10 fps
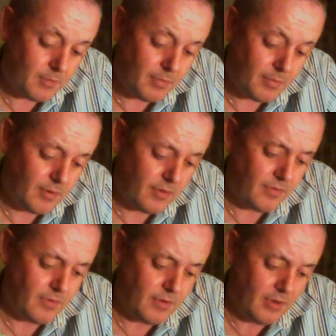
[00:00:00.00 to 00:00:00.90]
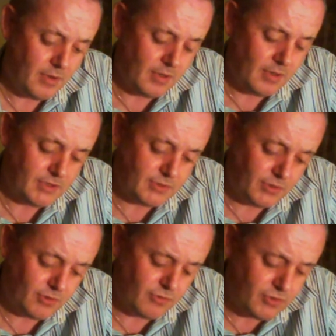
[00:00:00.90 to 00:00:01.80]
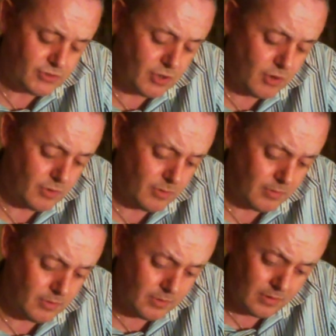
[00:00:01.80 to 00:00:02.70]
birth is uncontrollable,